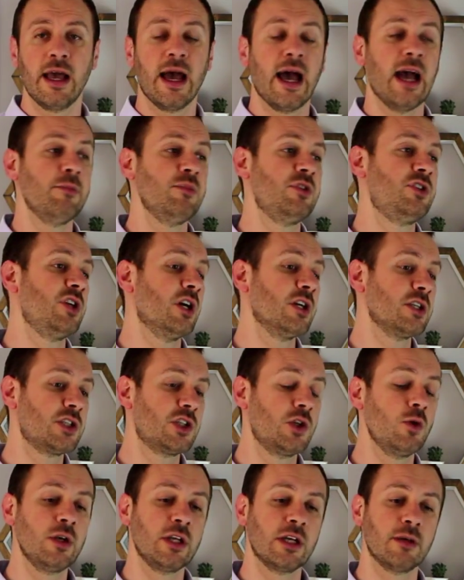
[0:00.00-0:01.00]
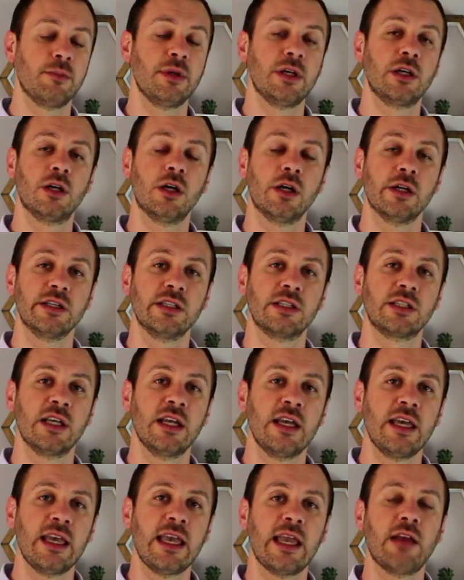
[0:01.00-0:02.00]
I'm just doing it because
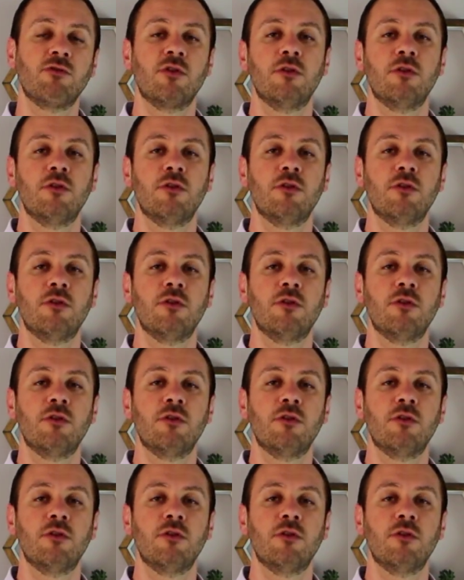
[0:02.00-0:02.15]
it